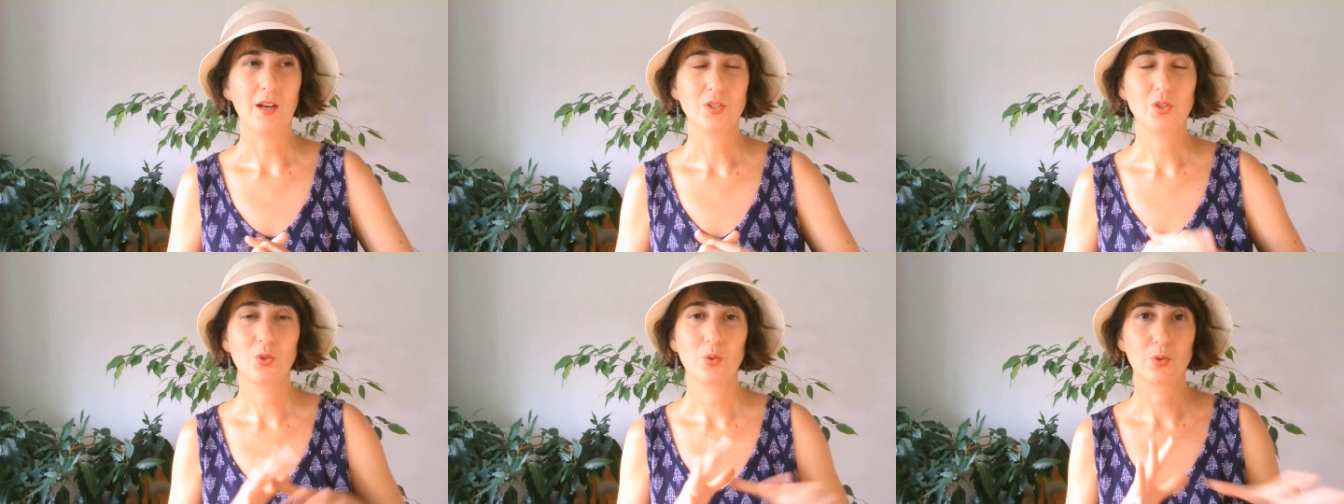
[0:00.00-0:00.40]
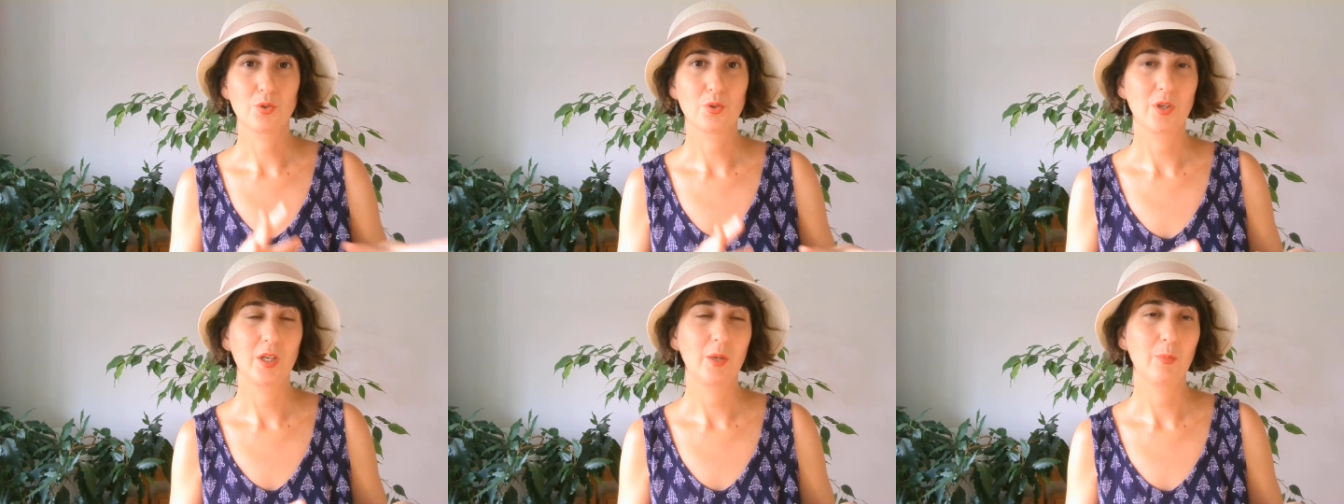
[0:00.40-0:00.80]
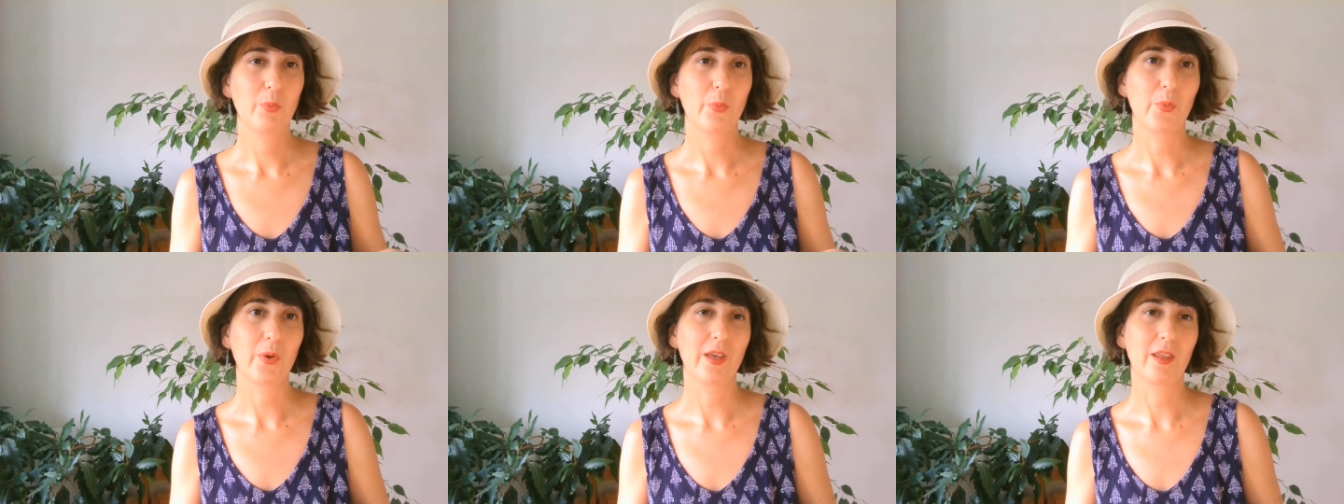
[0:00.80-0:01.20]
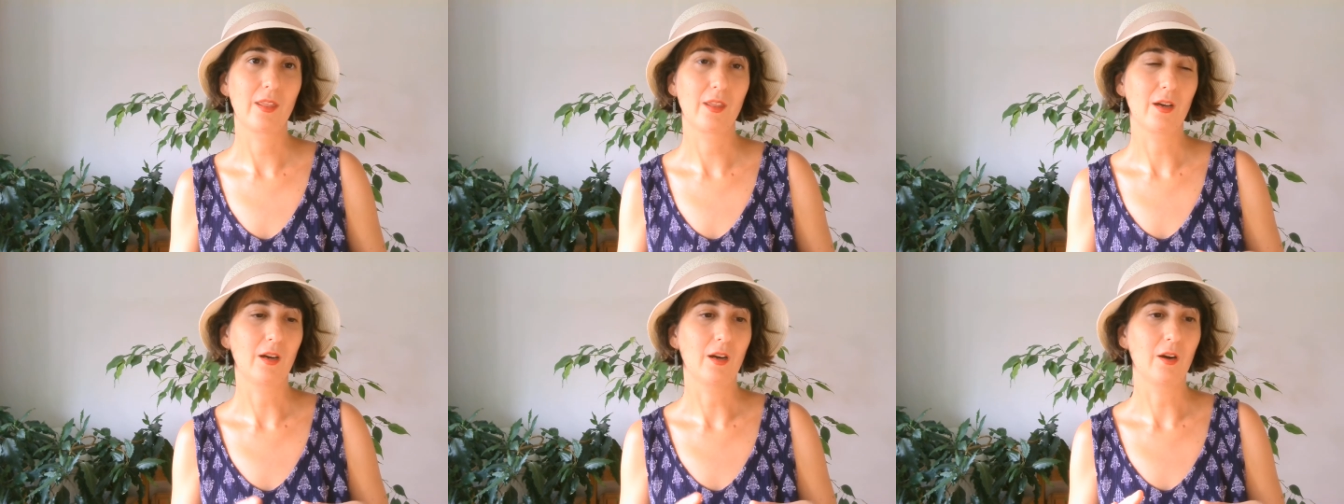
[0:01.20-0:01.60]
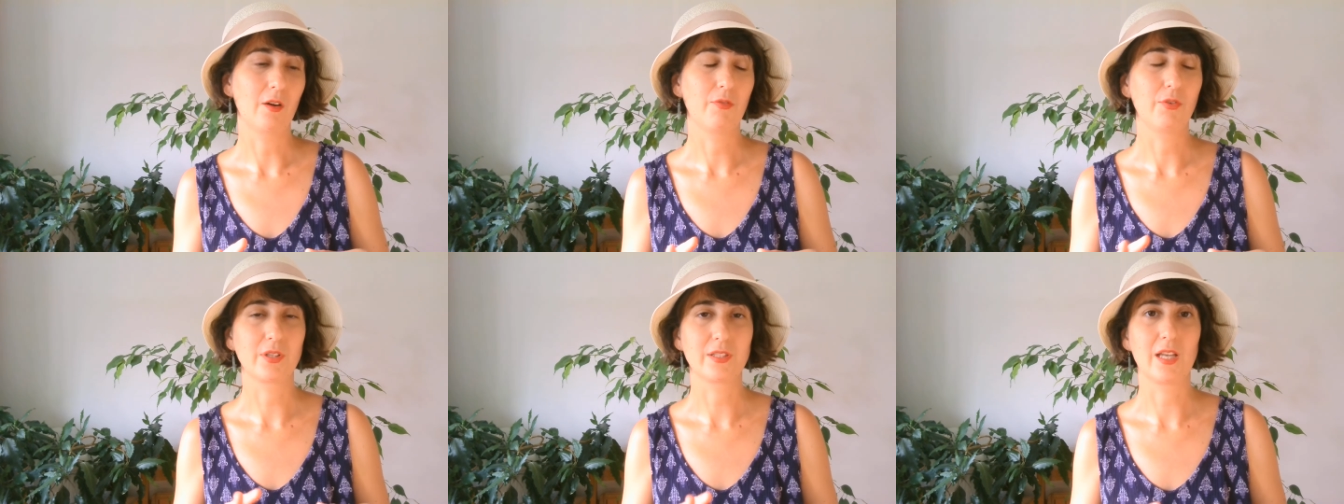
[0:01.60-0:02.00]
to a trip with,
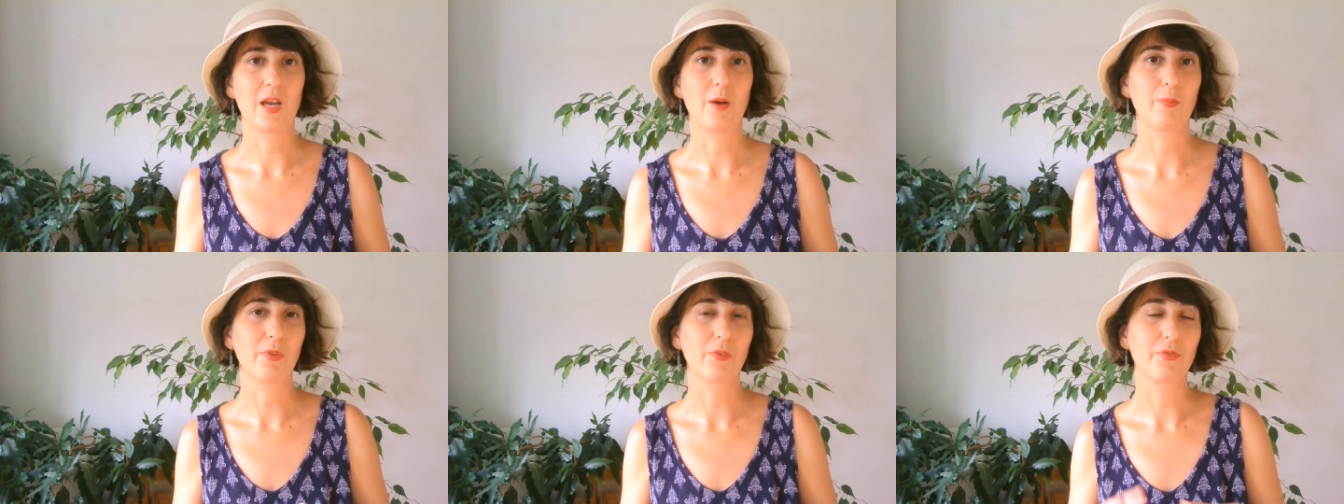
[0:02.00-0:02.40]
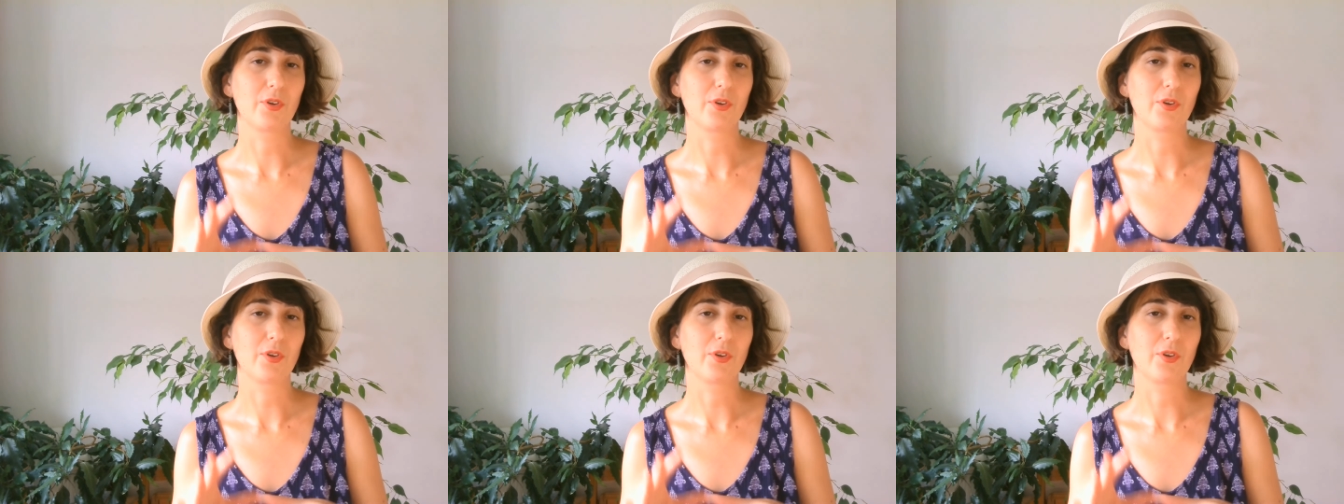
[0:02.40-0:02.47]
for example,